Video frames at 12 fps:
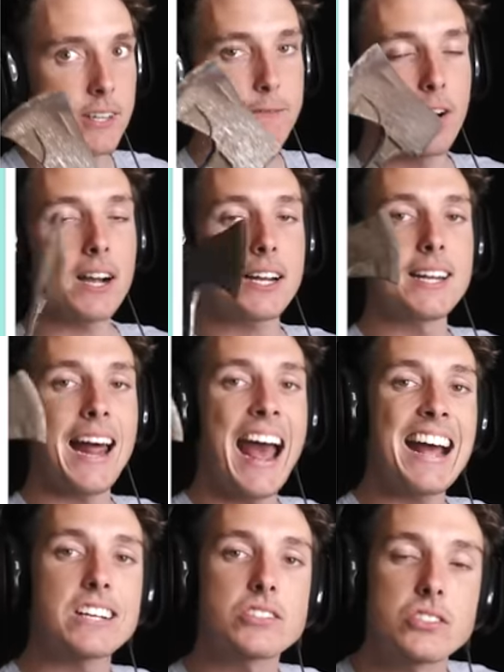The fucking
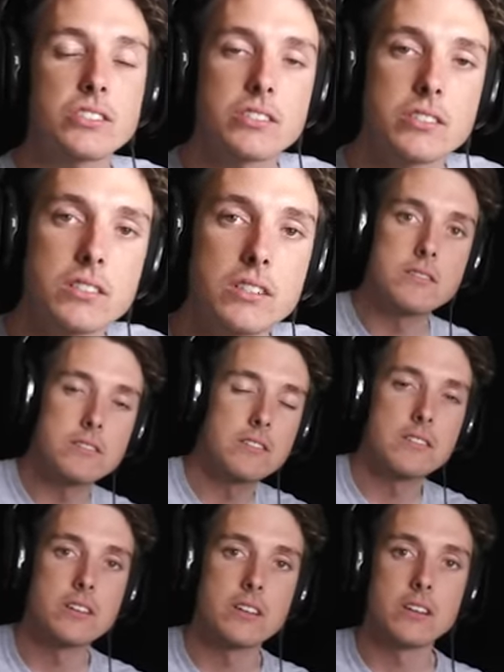axe.
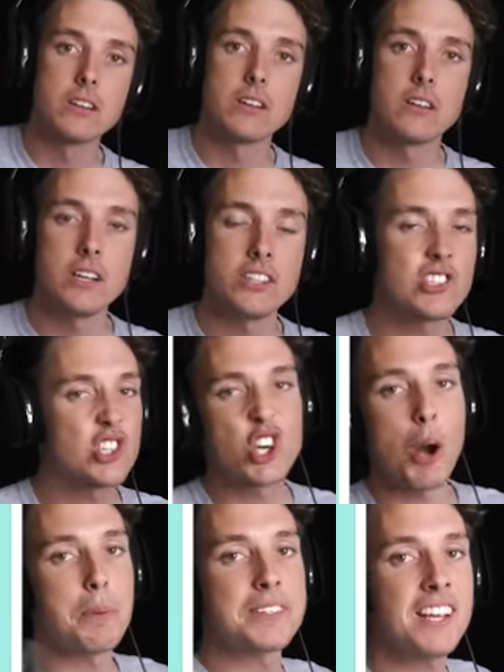Just
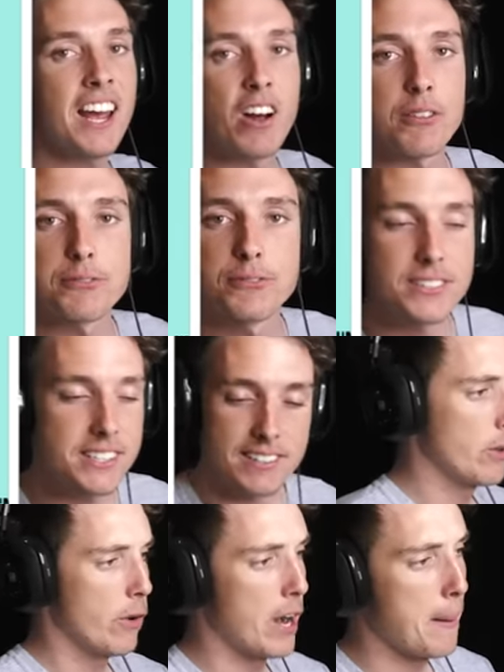chop its head off.
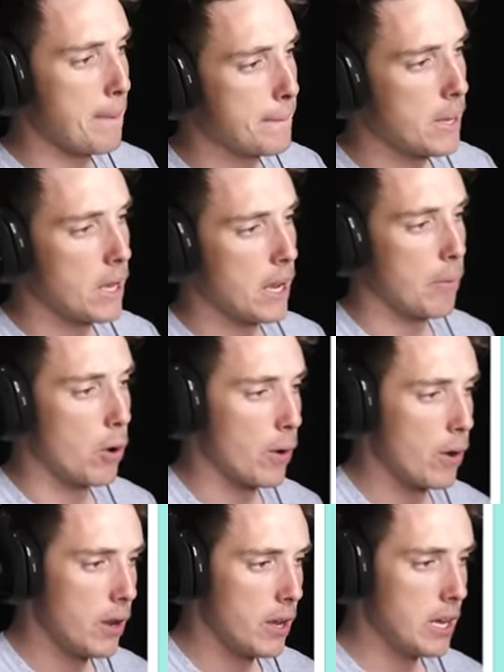Ready? Come on.
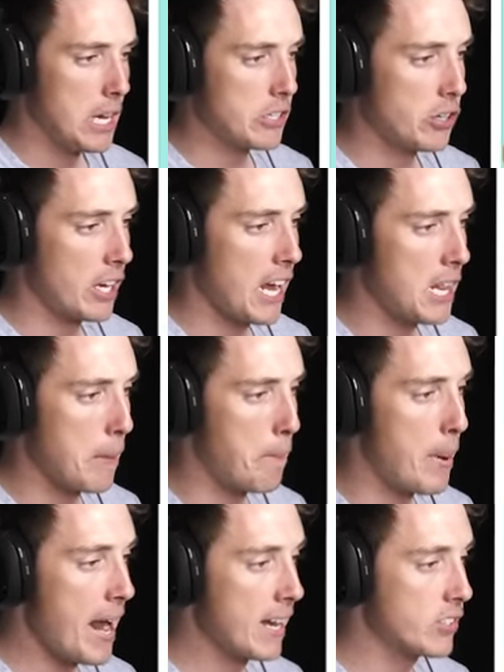You just gotta get the
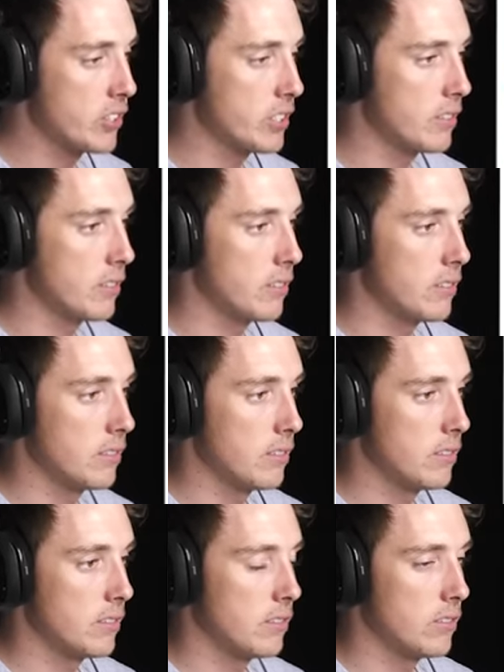bounce.
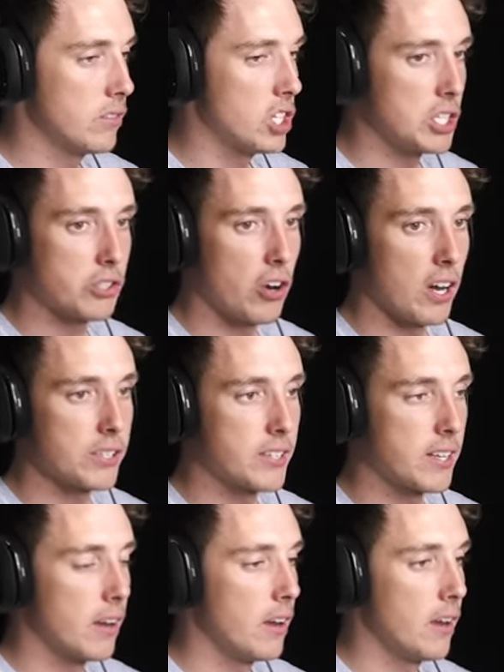Jesus Christ.
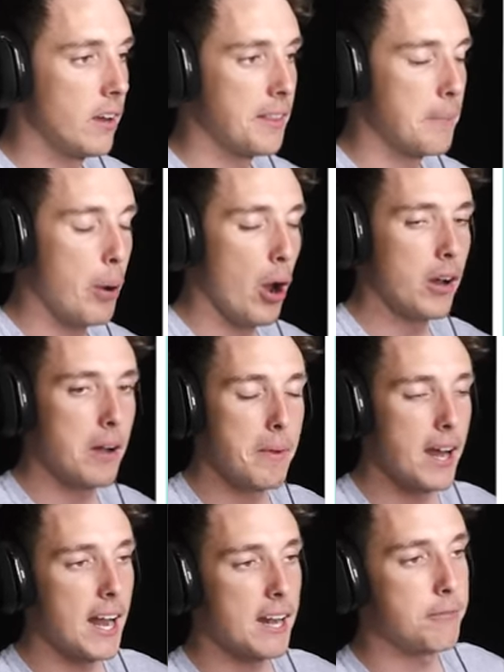That Pogo
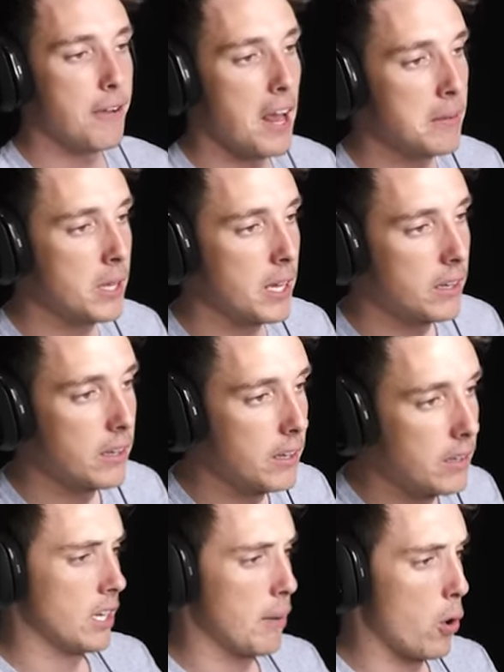man had a family.
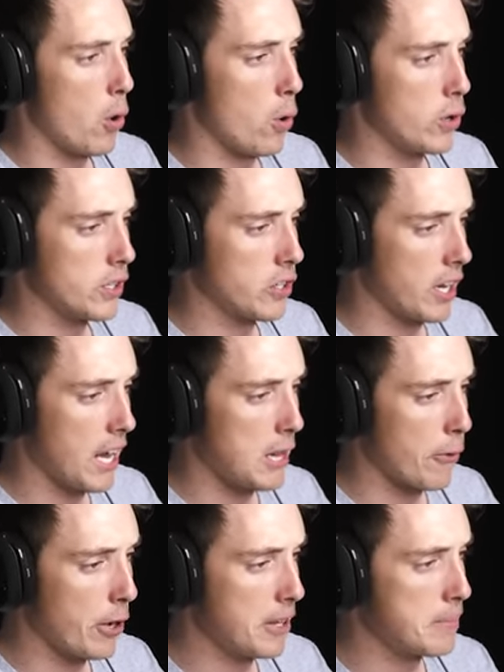Come on. You just gotta get
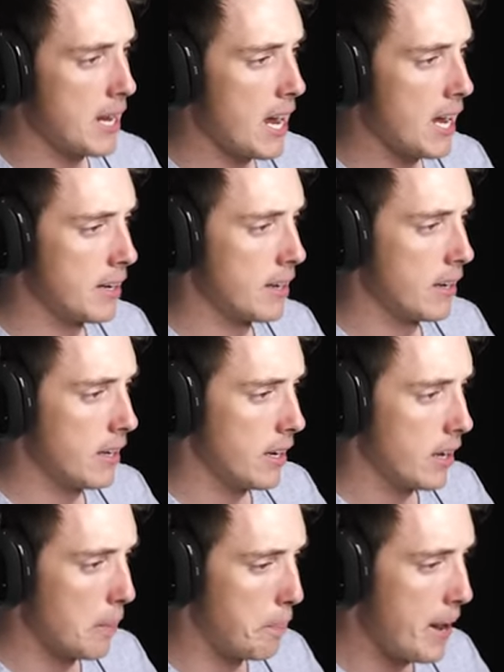the rhythm down.
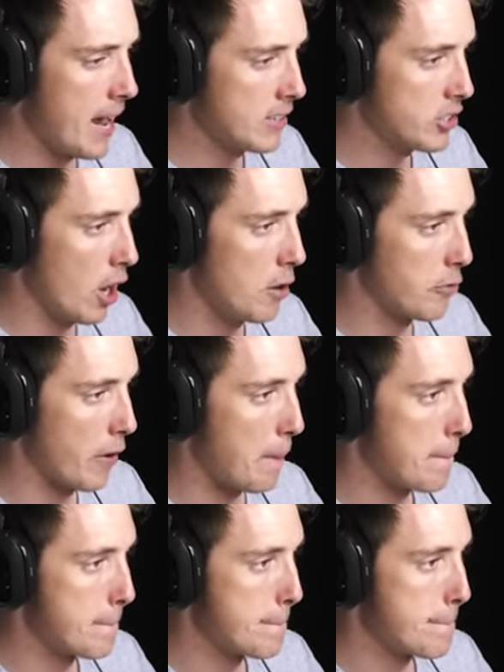Gotta bounce over him.